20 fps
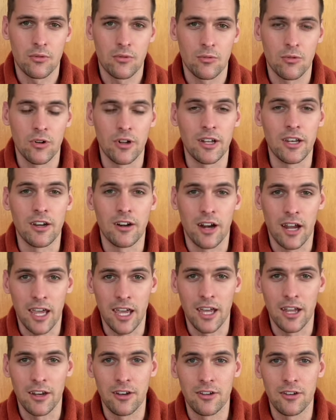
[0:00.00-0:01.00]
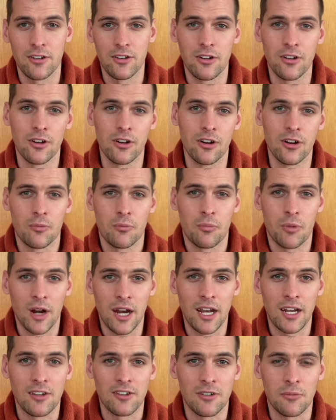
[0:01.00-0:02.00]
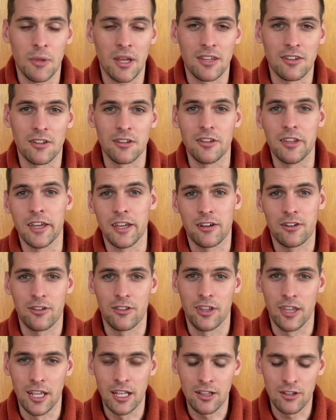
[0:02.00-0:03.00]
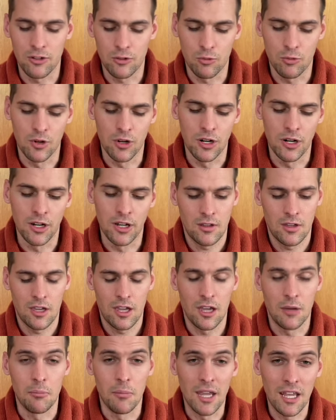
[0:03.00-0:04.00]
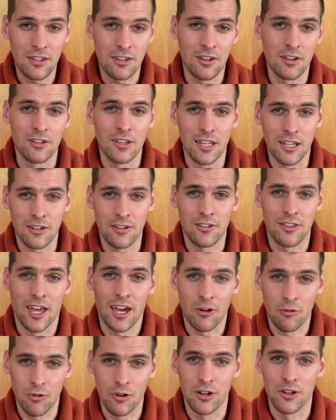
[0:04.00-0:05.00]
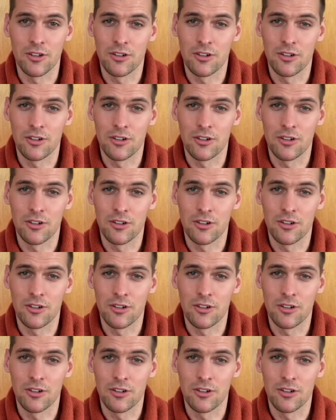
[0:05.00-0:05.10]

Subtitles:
Well, in your head, your brain just makes a link to the English word and makes a link to that word